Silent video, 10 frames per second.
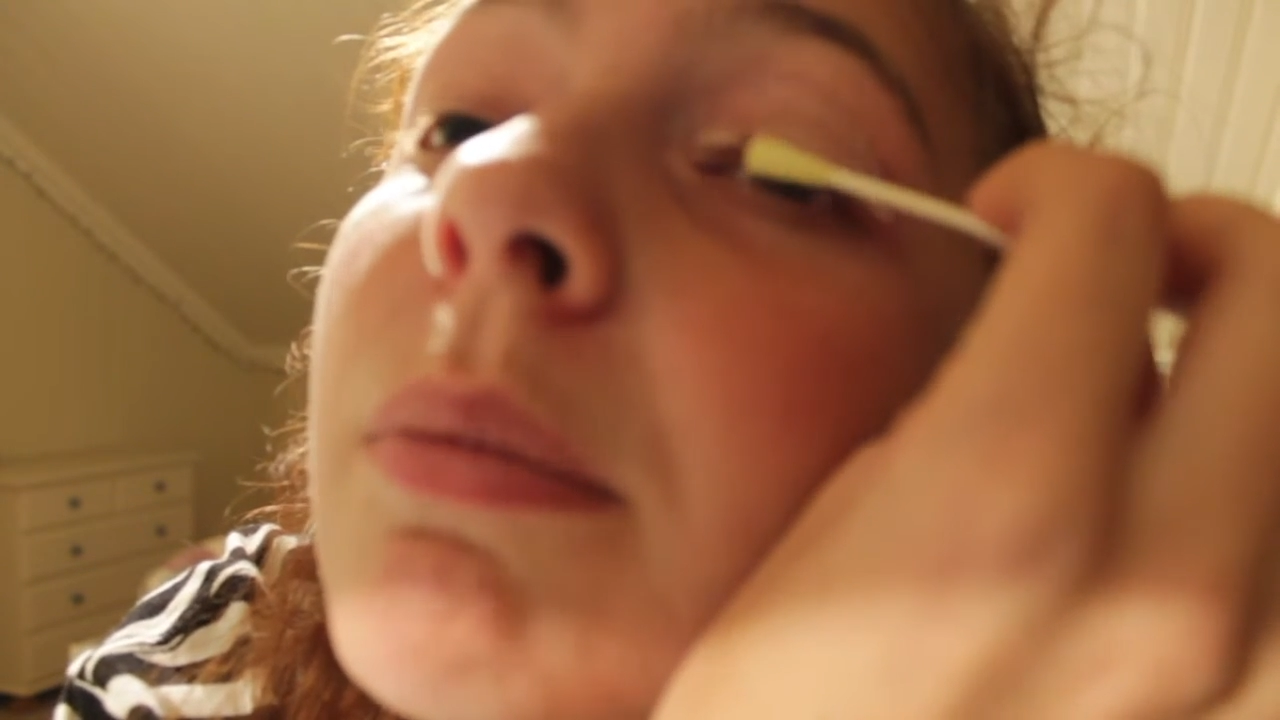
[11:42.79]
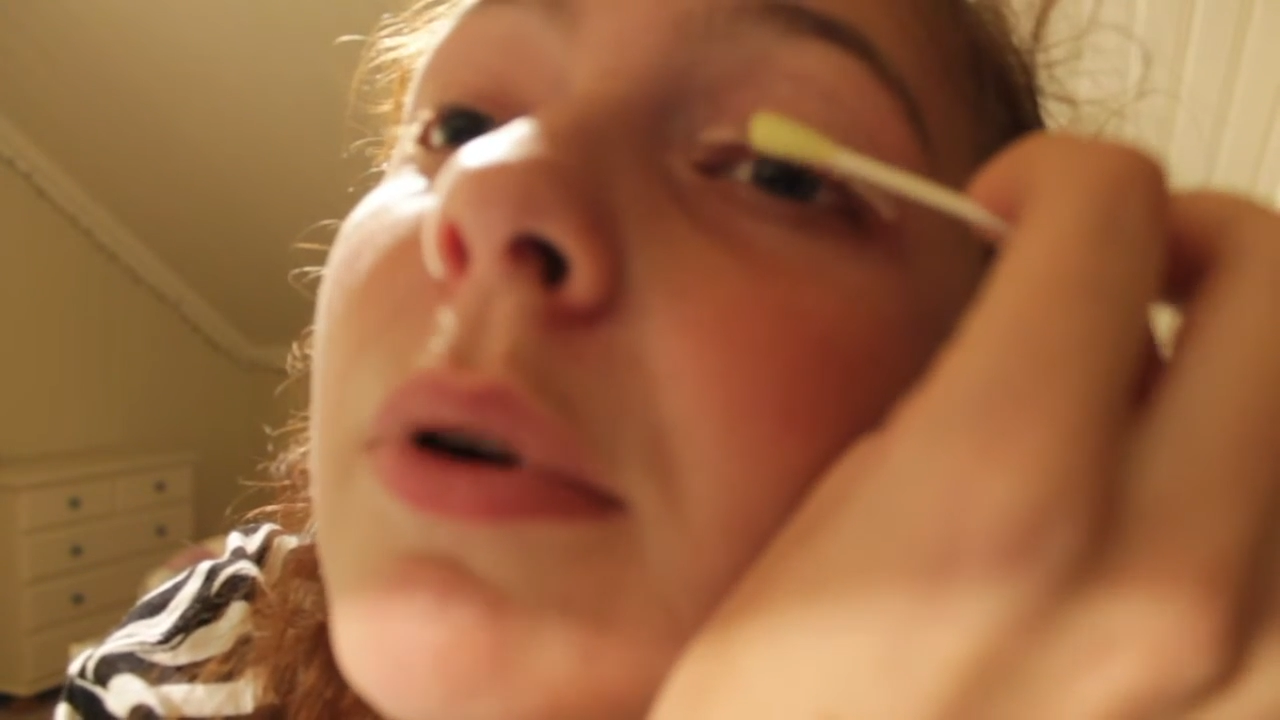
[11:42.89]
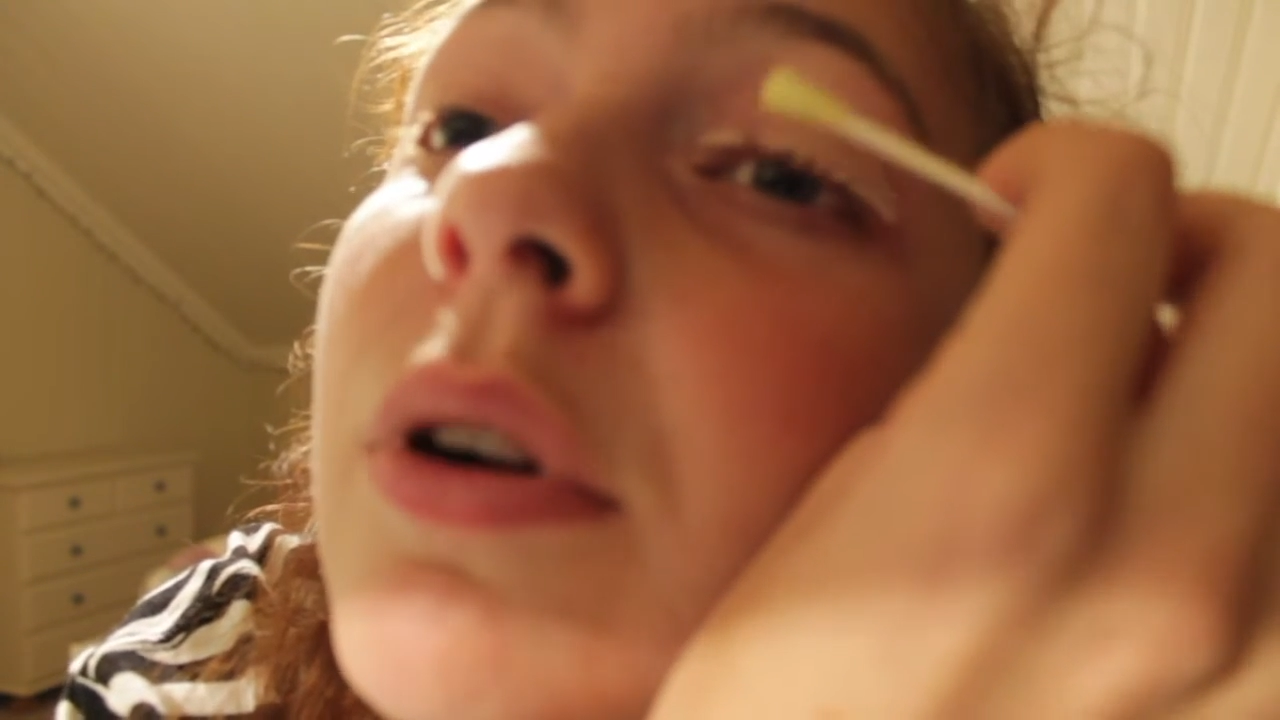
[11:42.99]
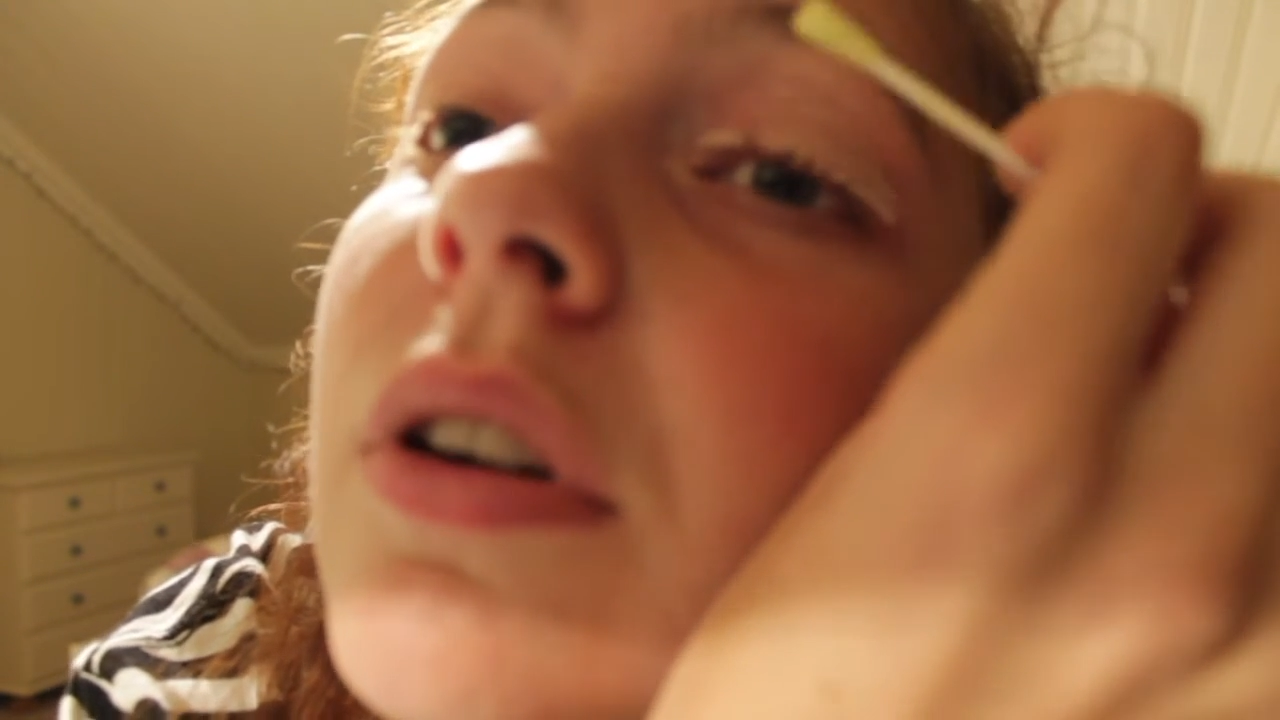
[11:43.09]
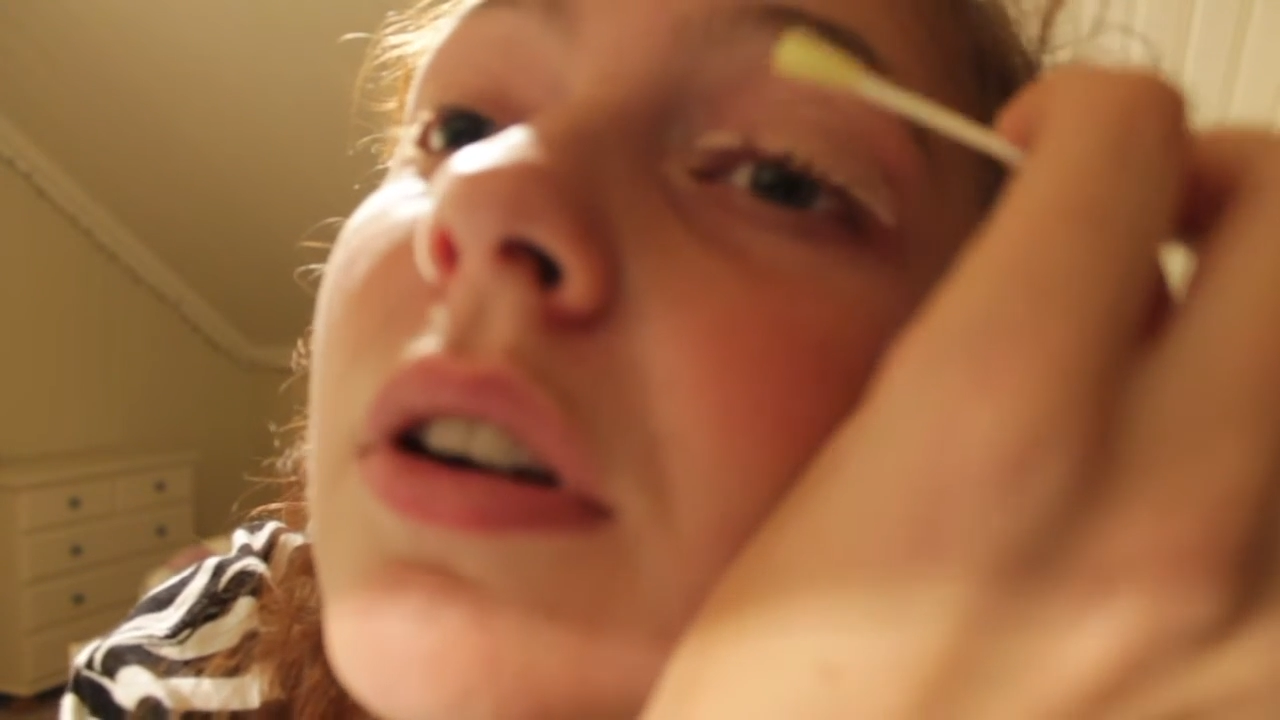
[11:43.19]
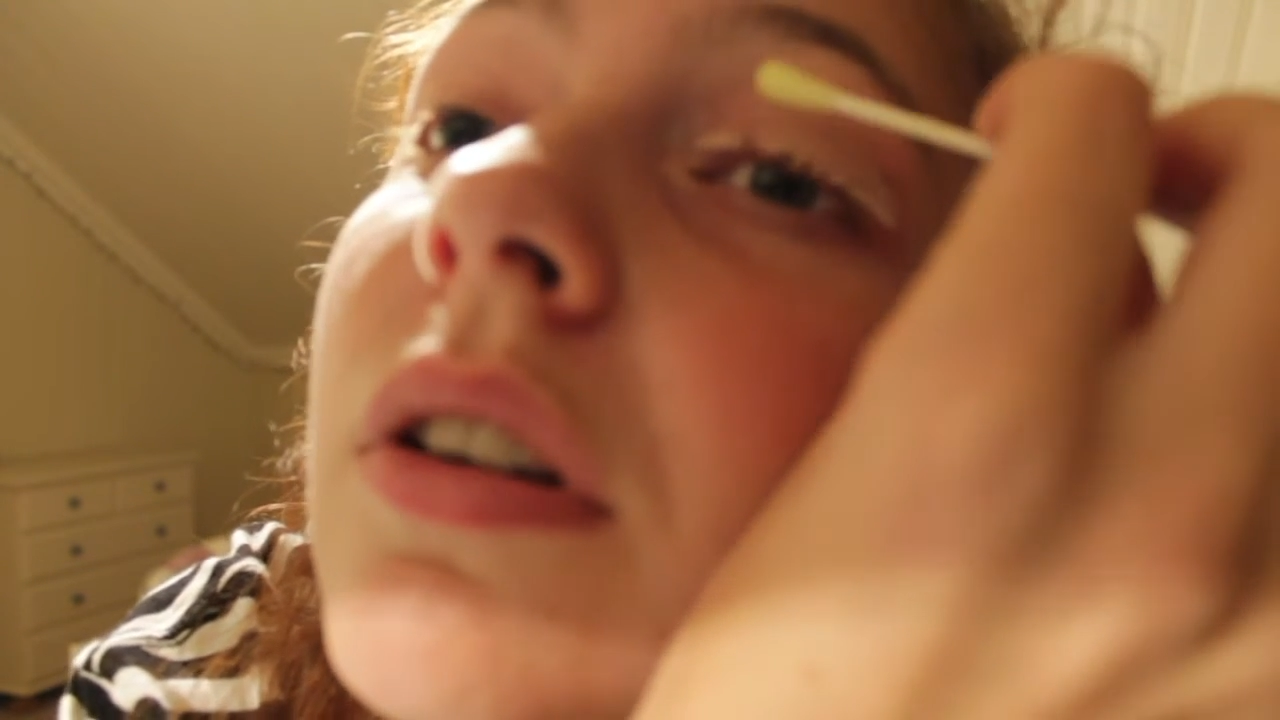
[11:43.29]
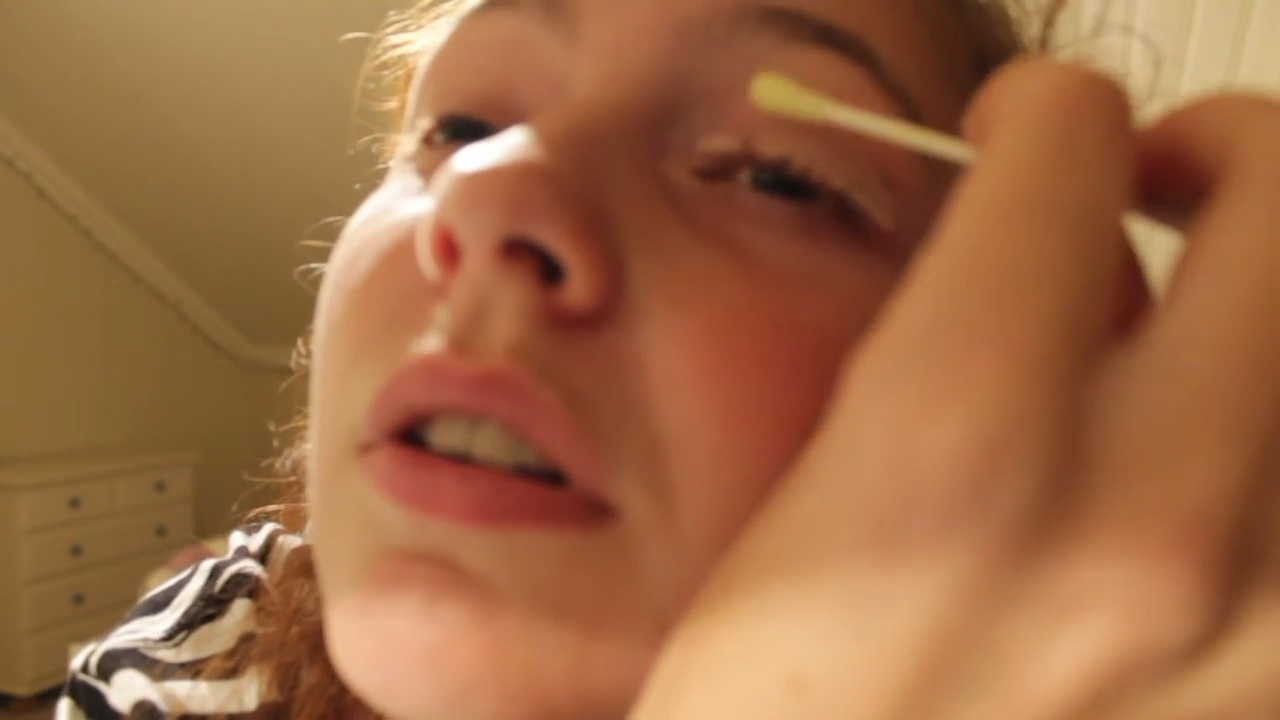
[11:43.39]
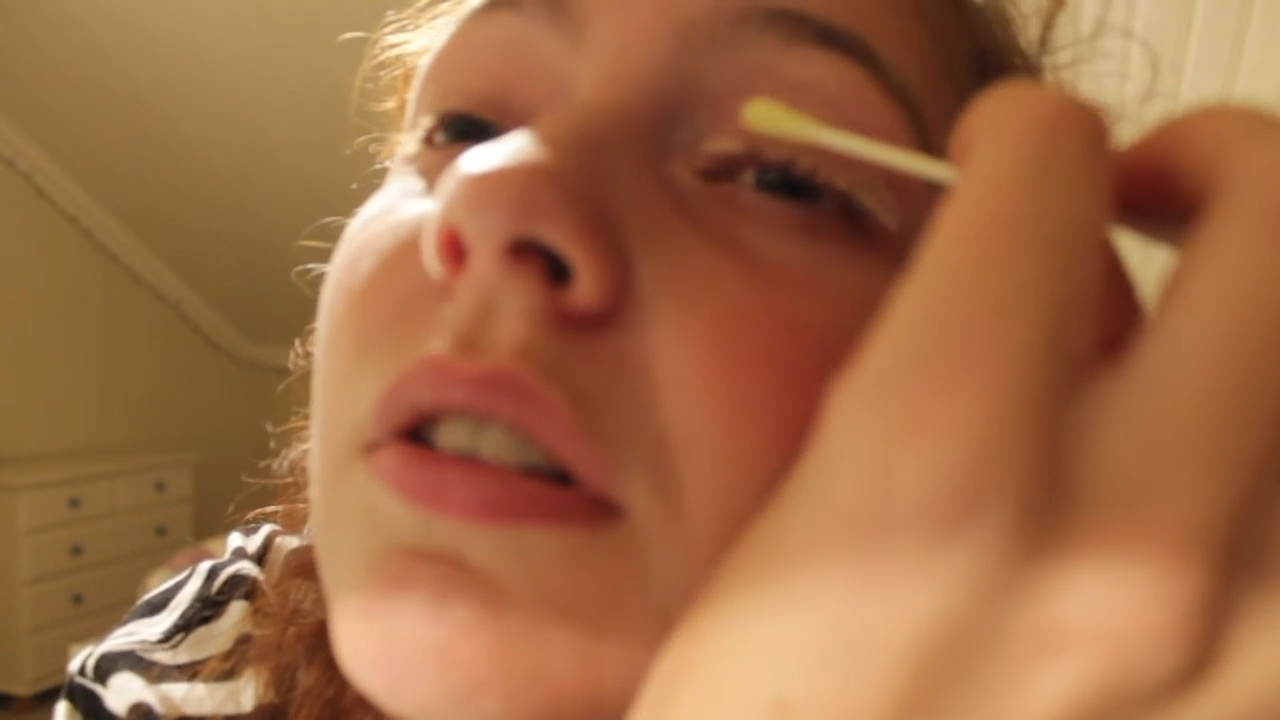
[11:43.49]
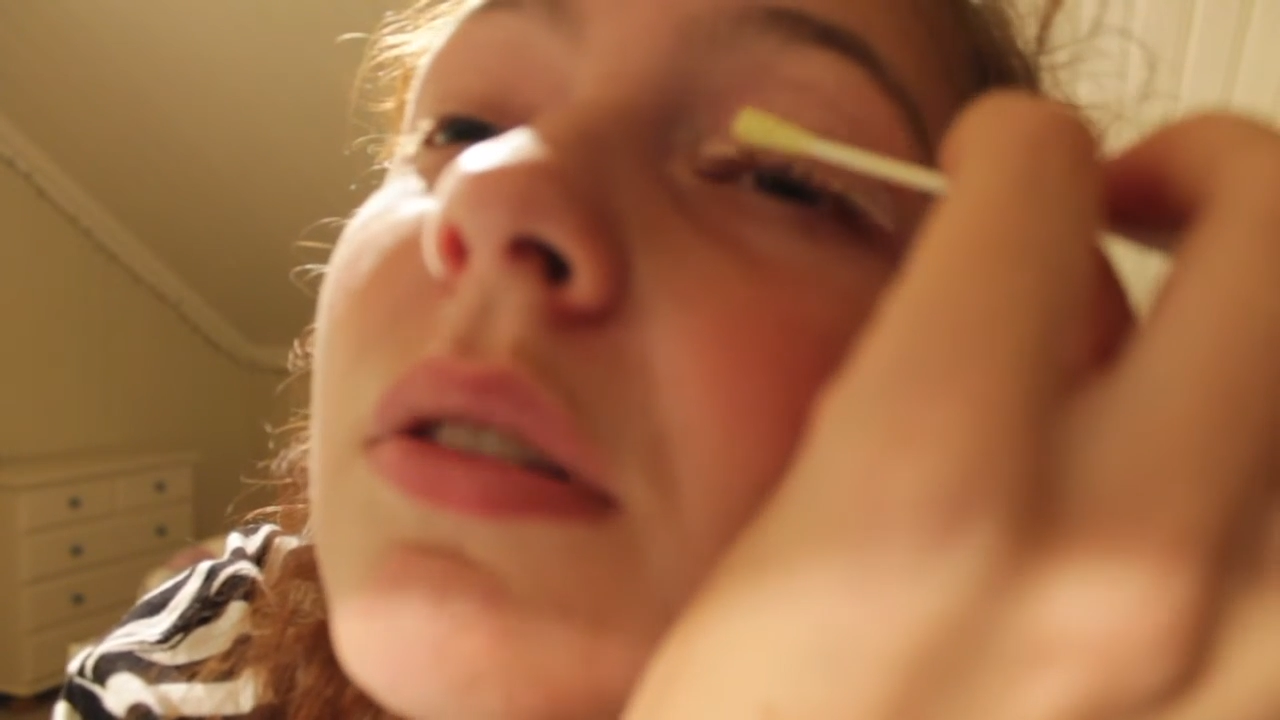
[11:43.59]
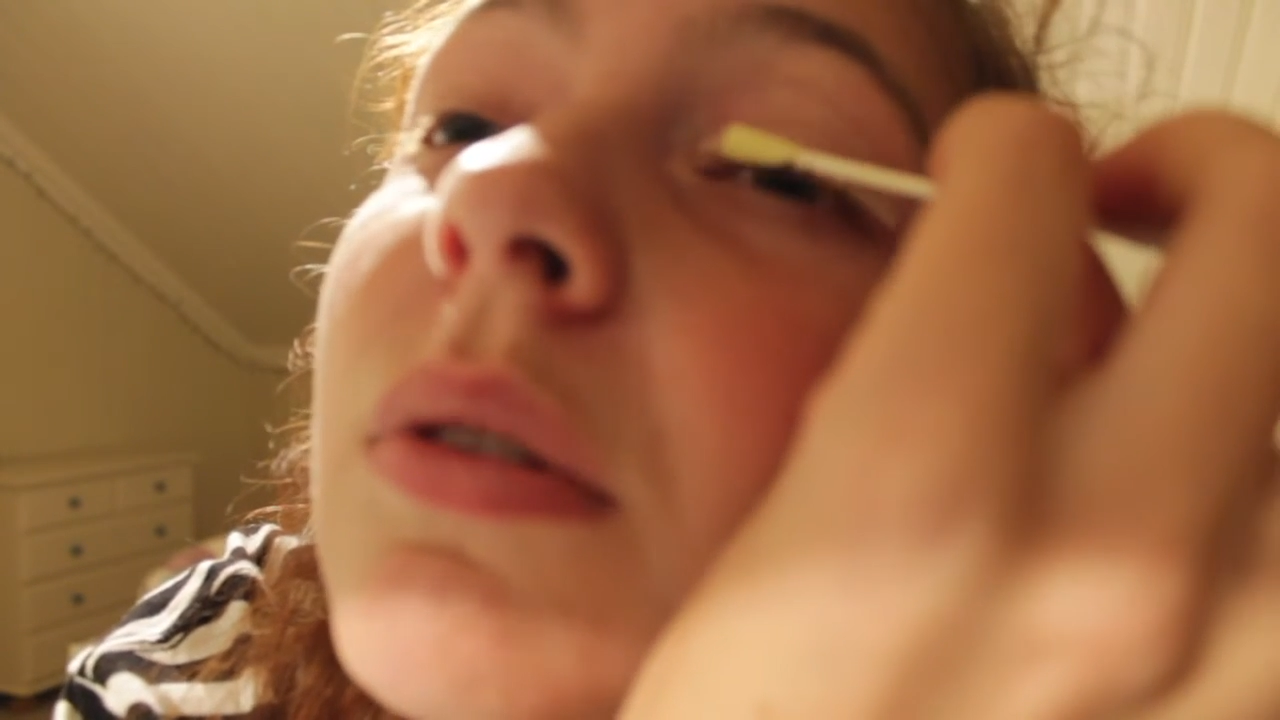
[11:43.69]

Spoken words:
burns.